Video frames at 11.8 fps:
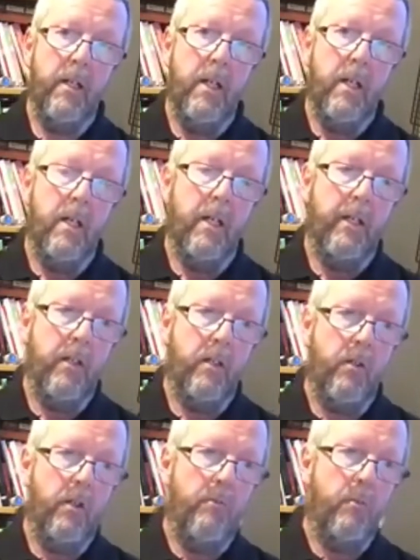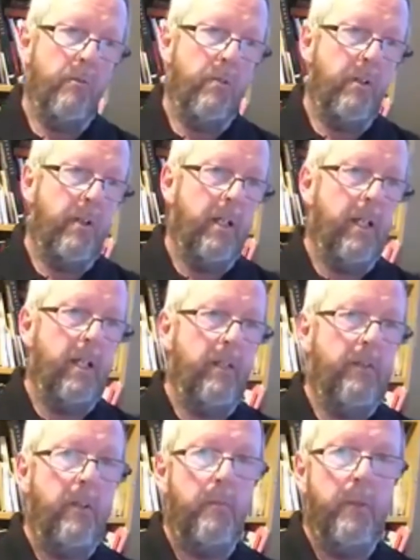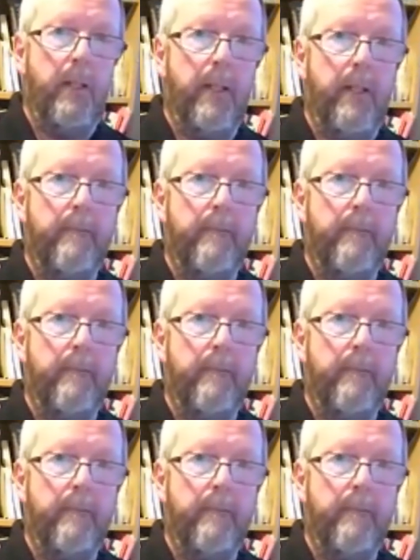and they'll give you a very hazy beer.